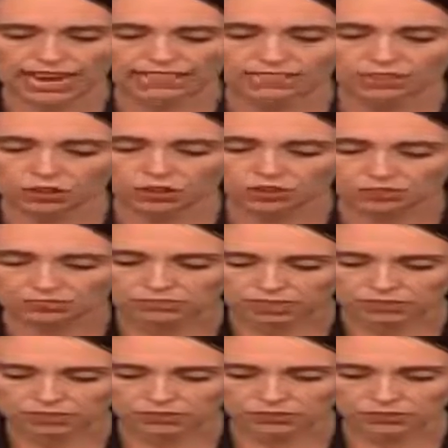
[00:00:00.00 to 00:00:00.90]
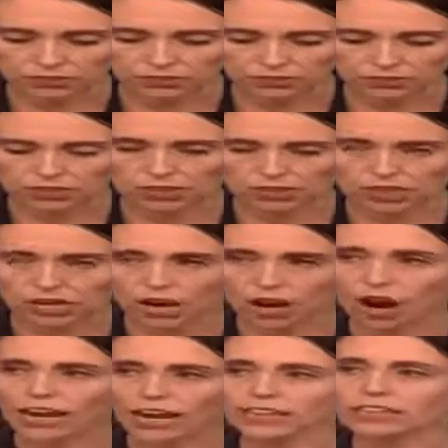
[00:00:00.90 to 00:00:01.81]
And those values,
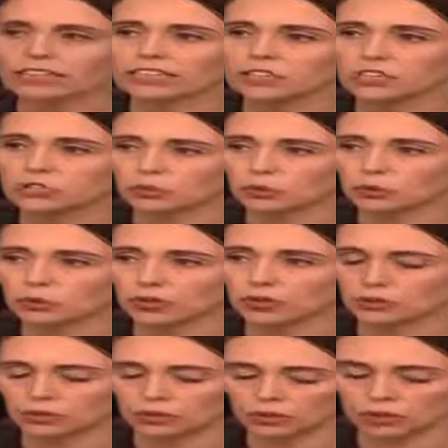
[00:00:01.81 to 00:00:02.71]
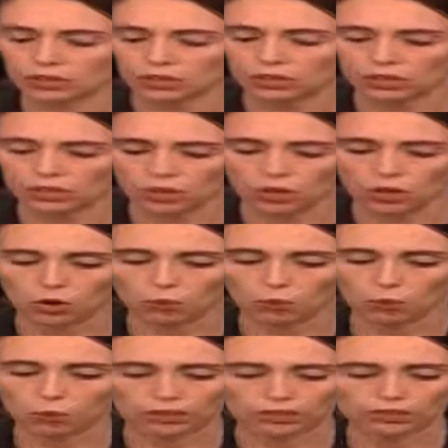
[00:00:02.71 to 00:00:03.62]
I can assure you,
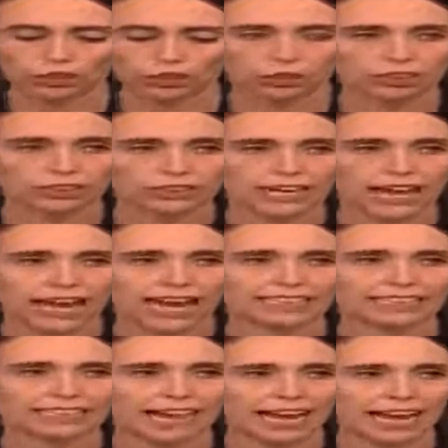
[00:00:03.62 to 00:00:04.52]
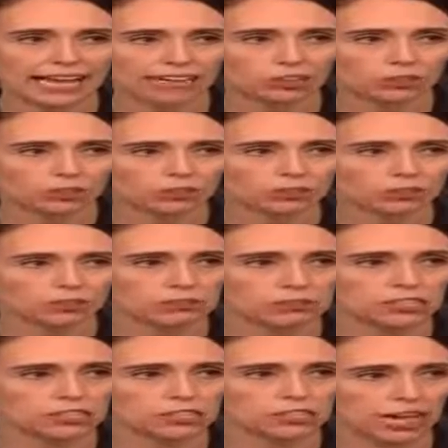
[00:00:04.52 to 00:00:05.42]
will not and cannot
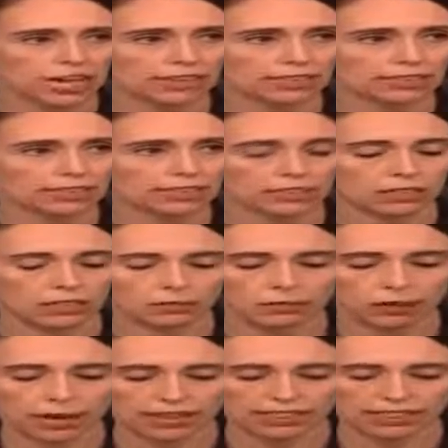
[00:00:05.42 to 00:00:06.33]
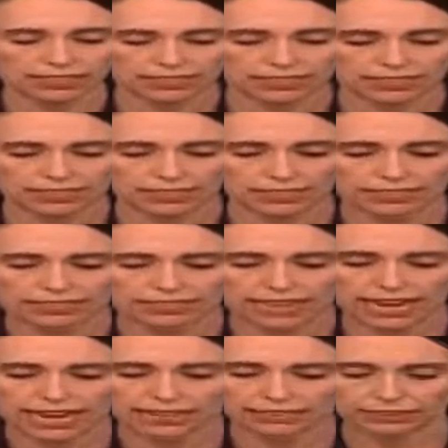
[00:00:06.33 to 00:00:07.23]
be shaken by this
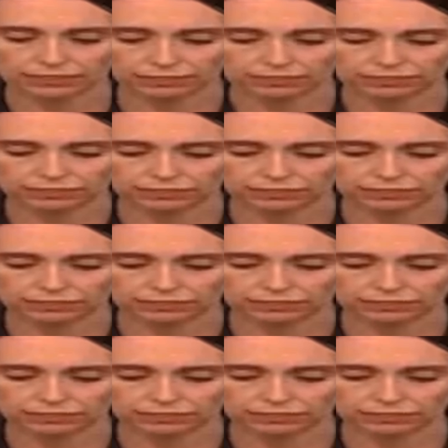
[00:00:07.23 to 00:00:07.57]
attack.